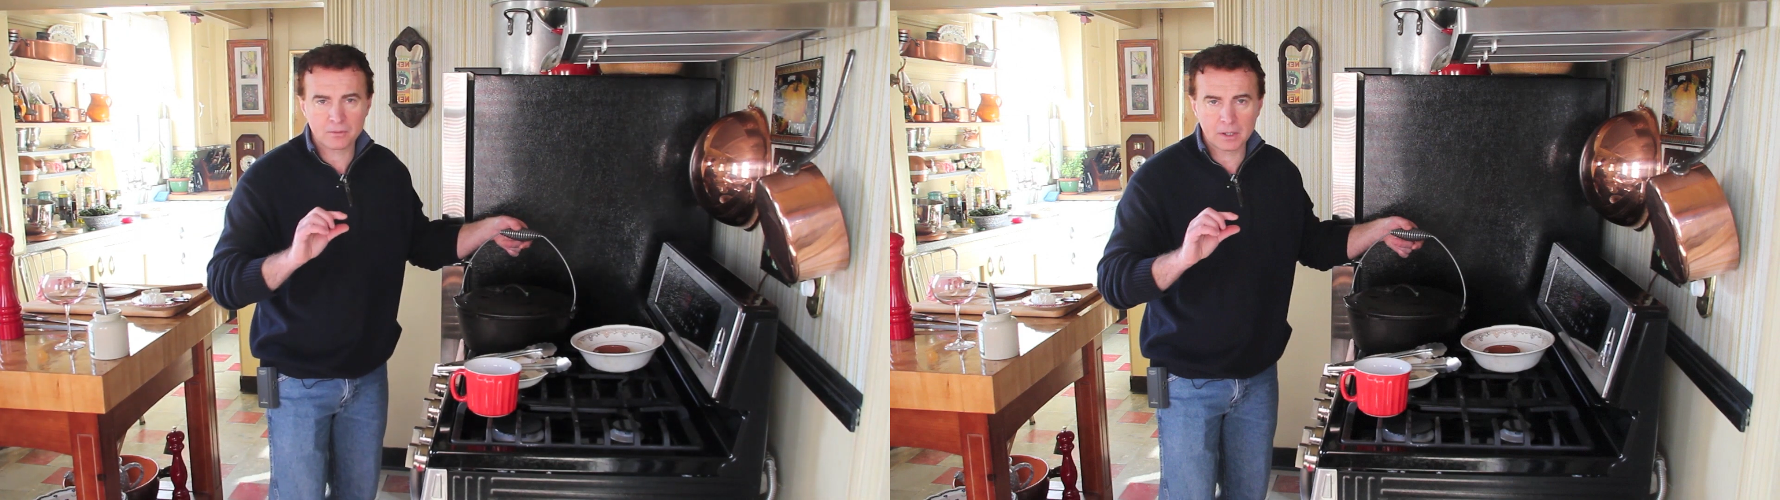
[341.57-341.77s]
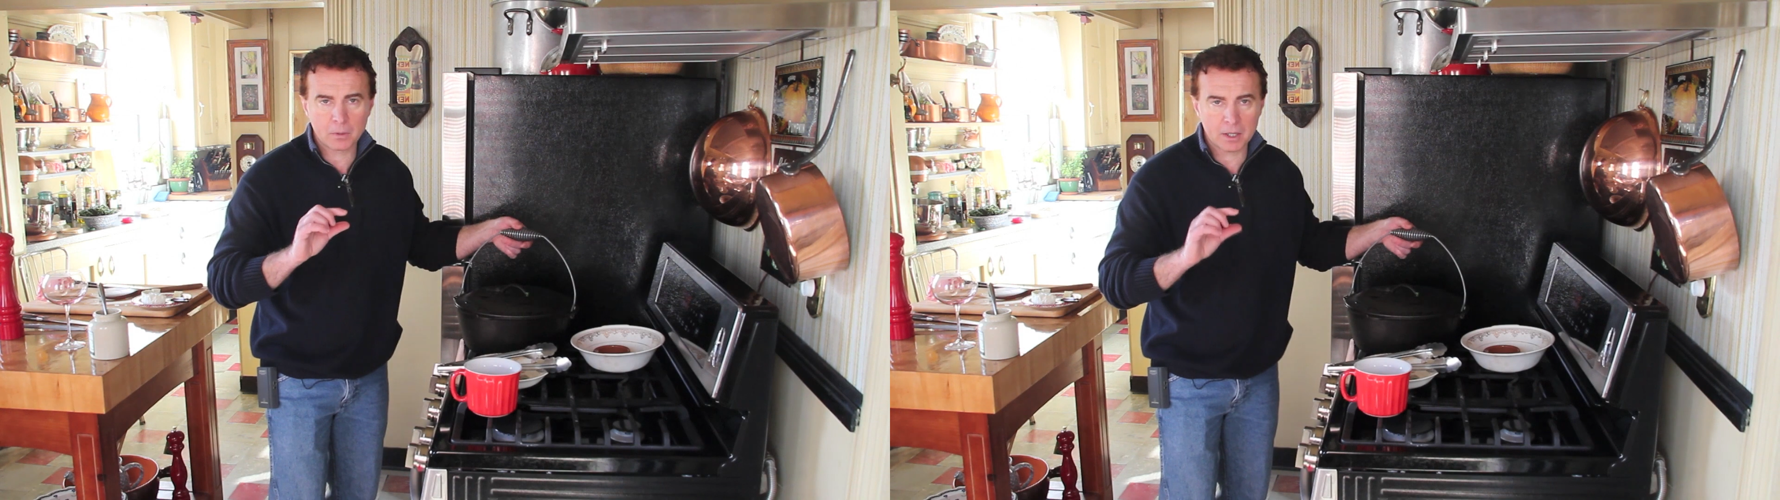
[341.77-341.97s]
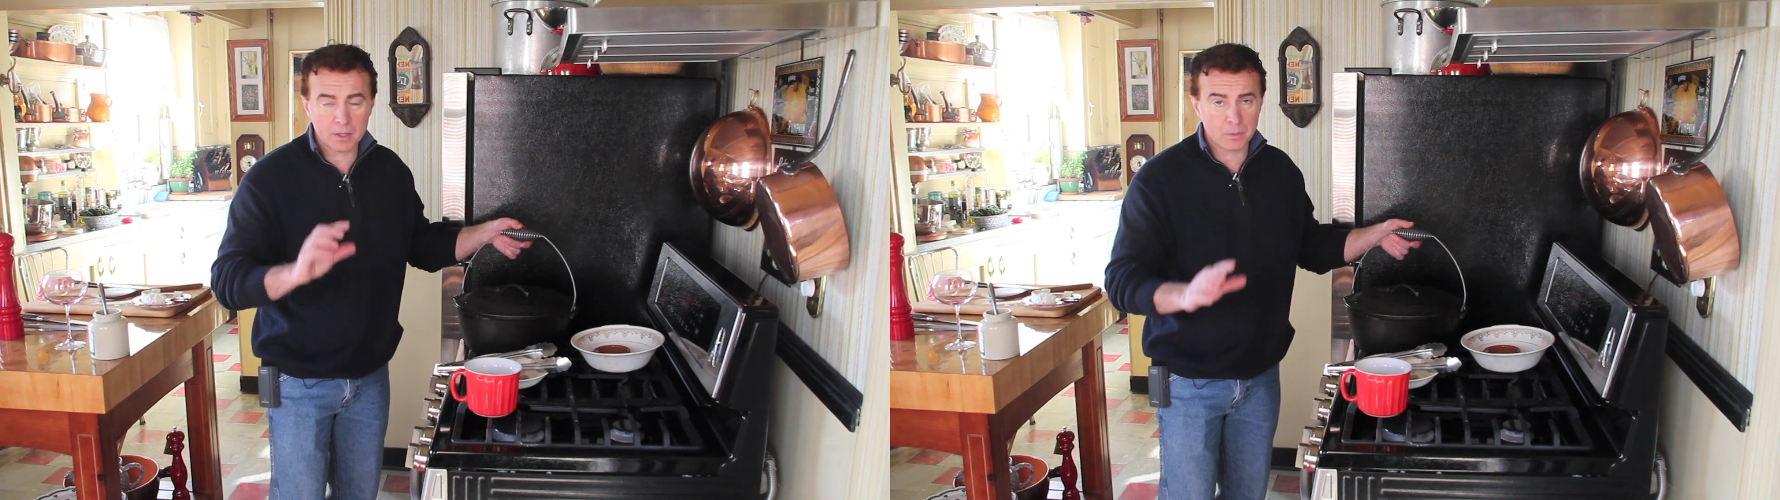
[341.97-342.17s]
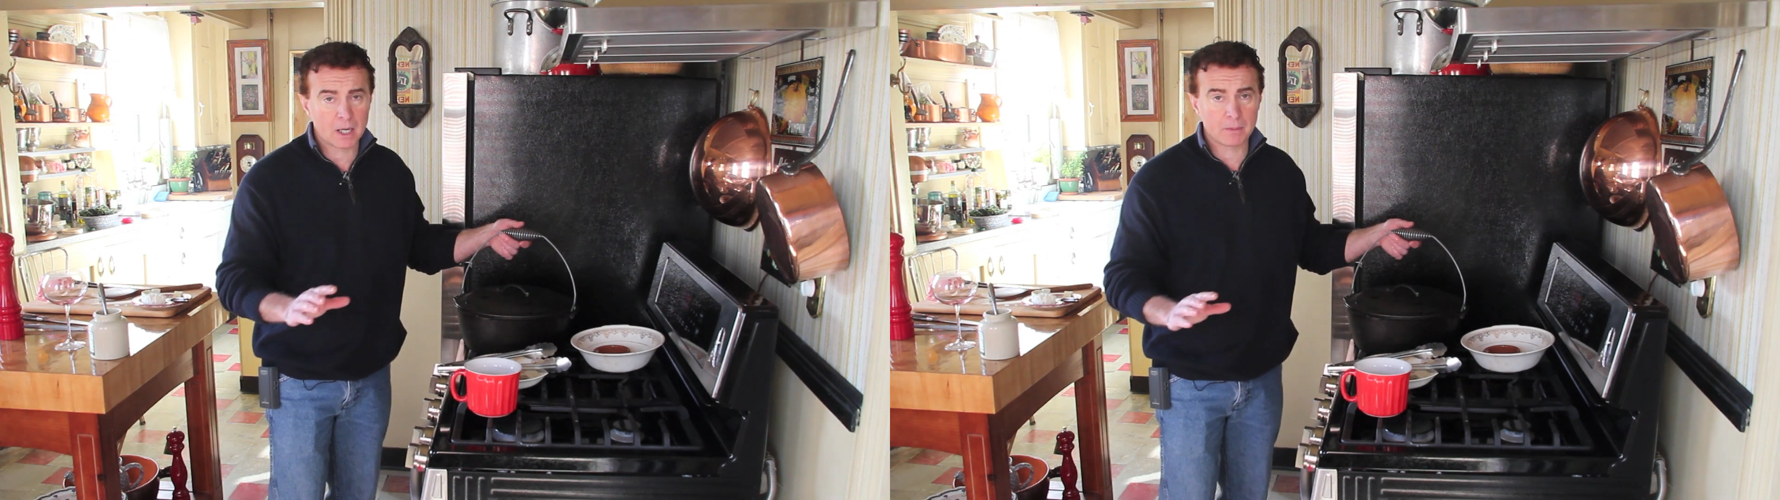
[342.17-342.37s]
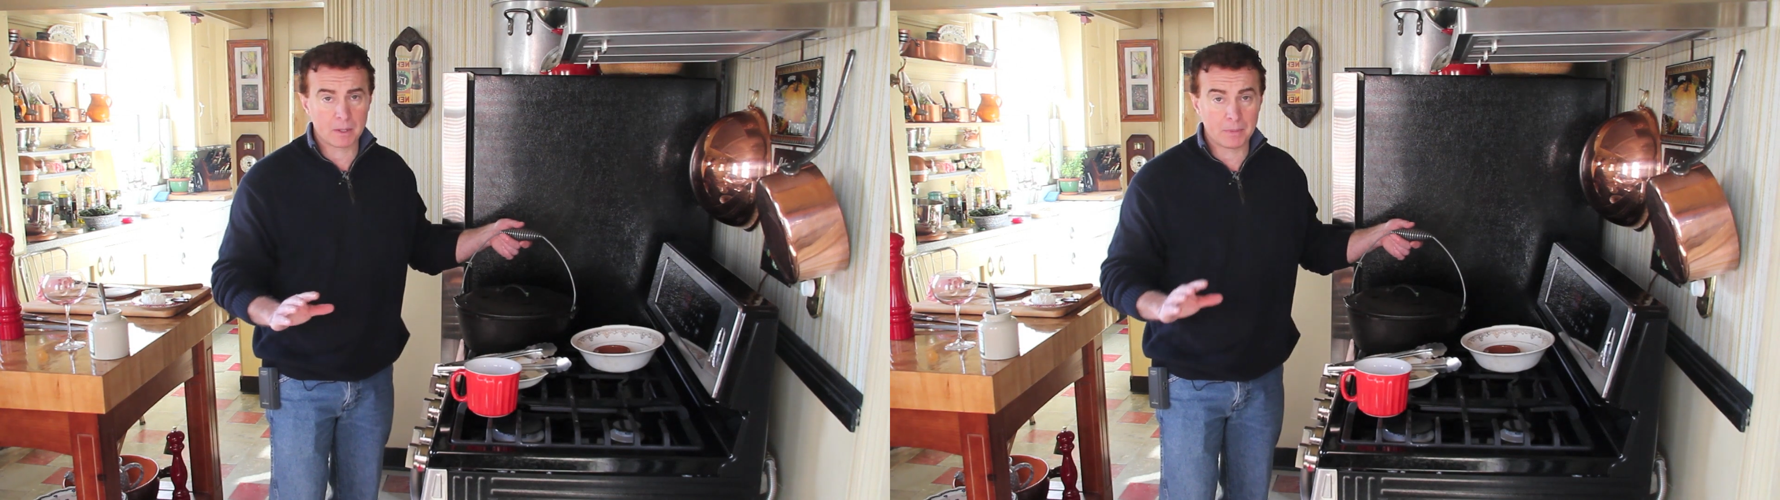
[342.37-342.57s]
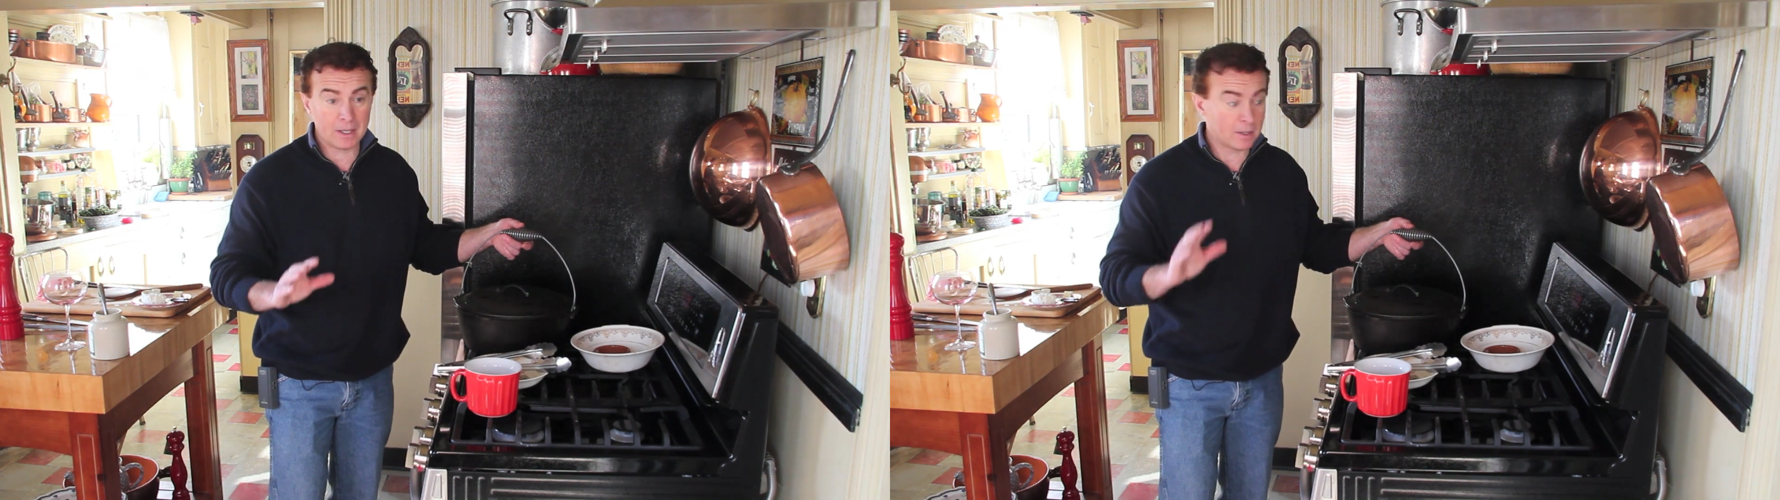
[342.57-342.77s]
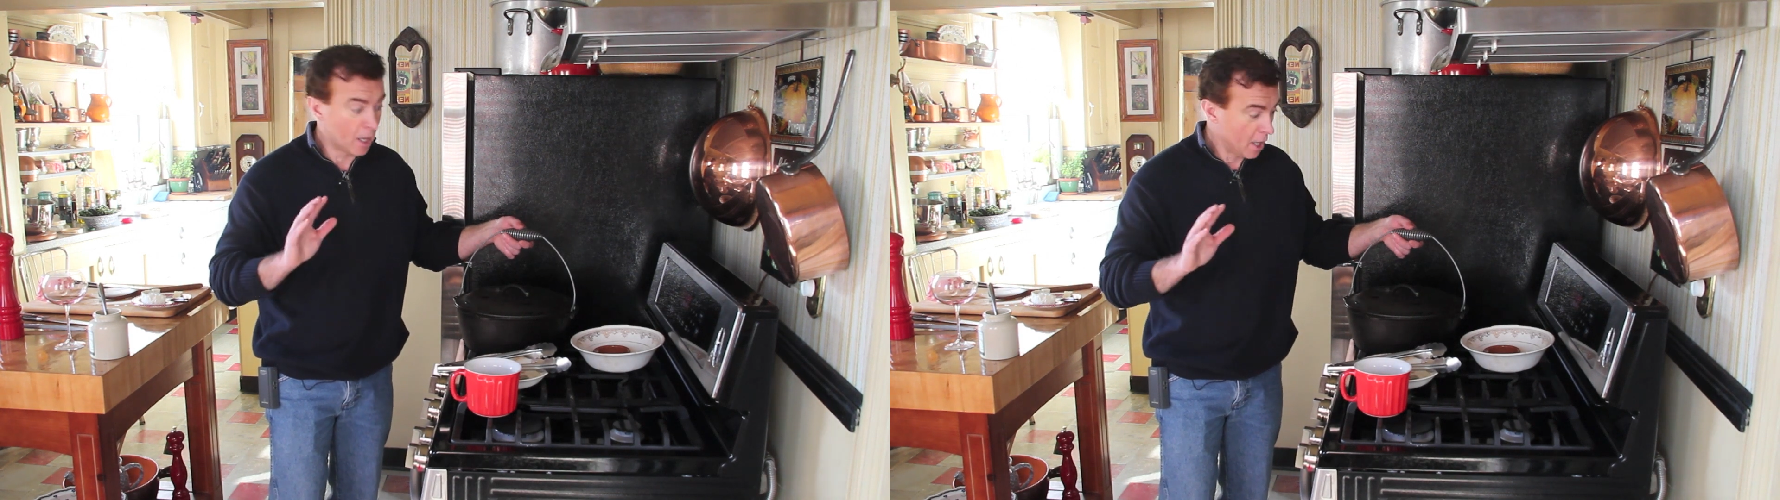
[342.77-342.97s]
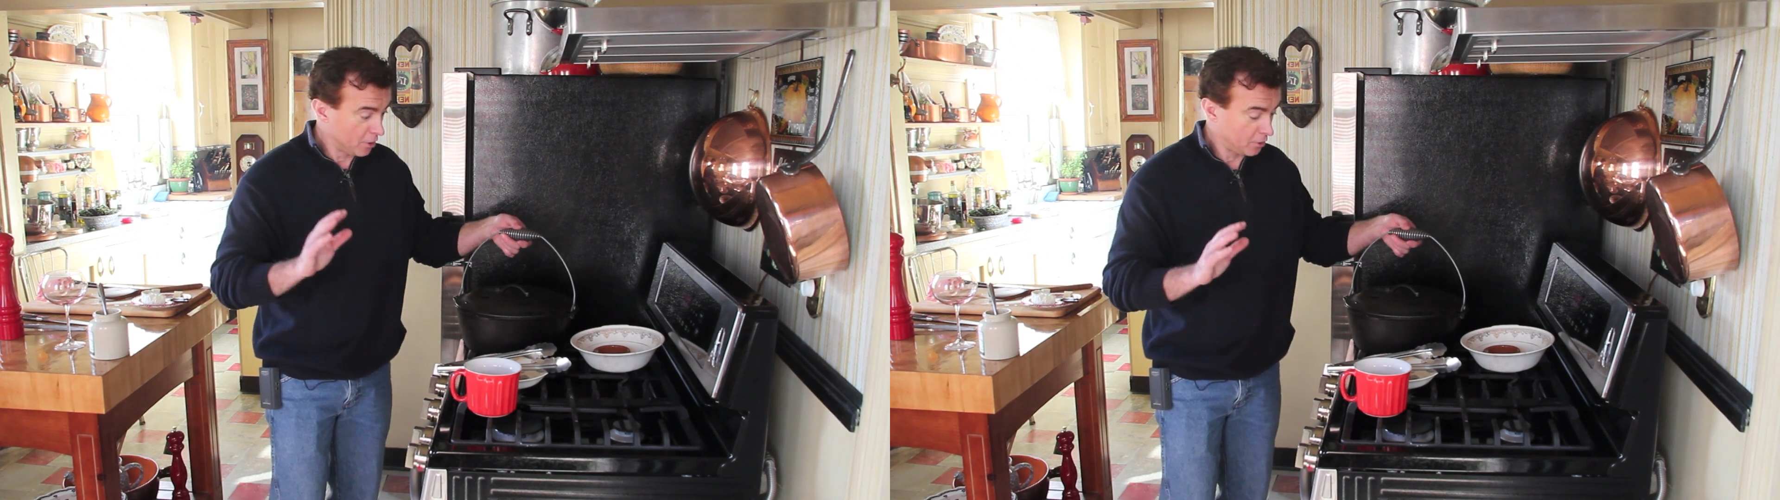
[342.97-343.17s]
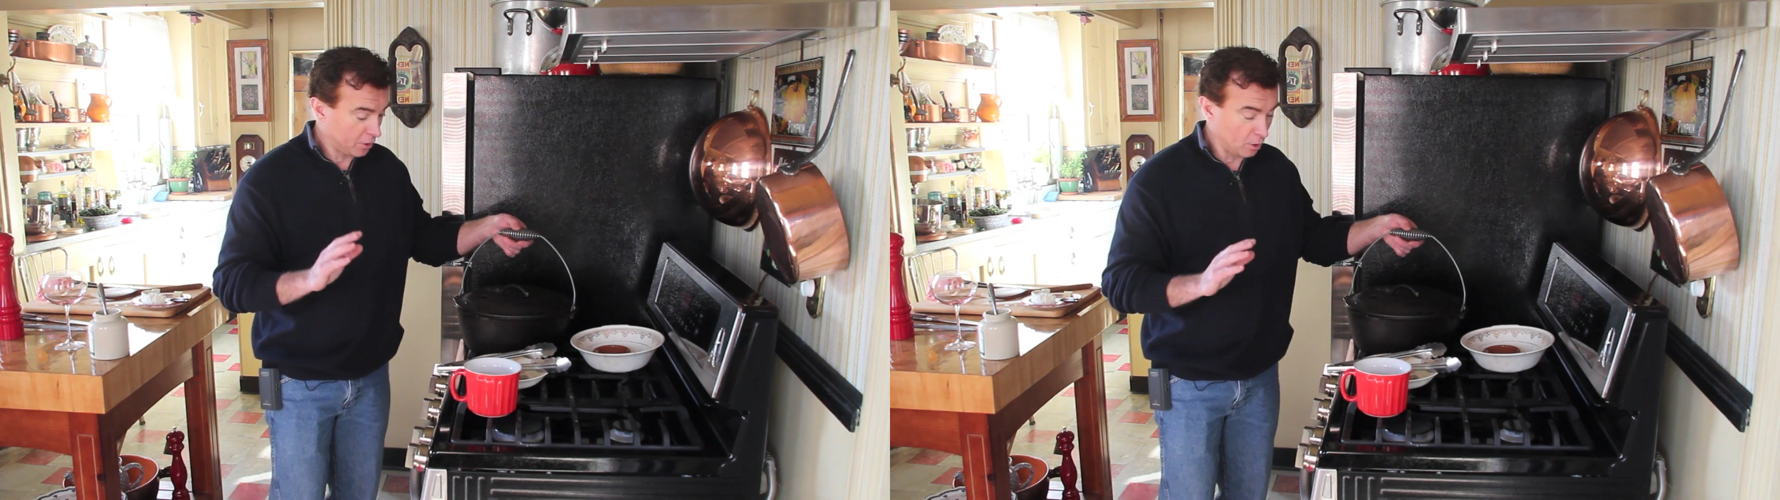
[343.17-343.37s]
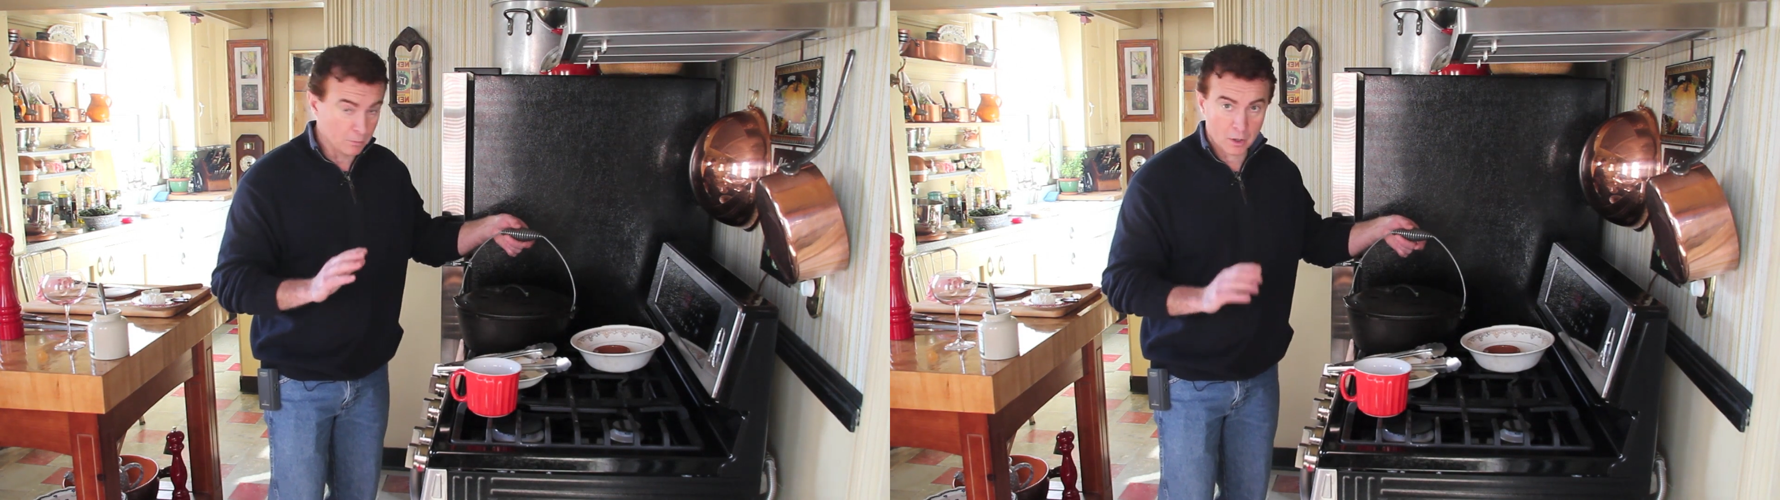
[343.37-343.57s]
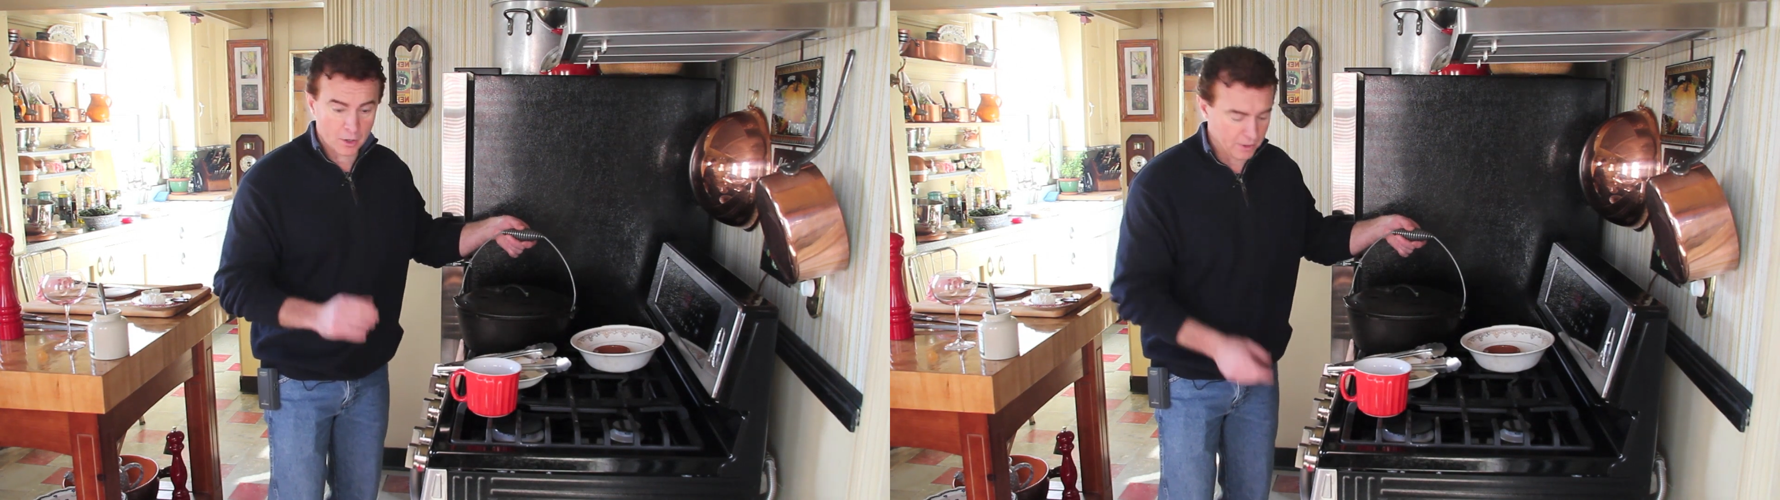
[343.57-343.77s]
liquid at the bottom of the pan so you don't burn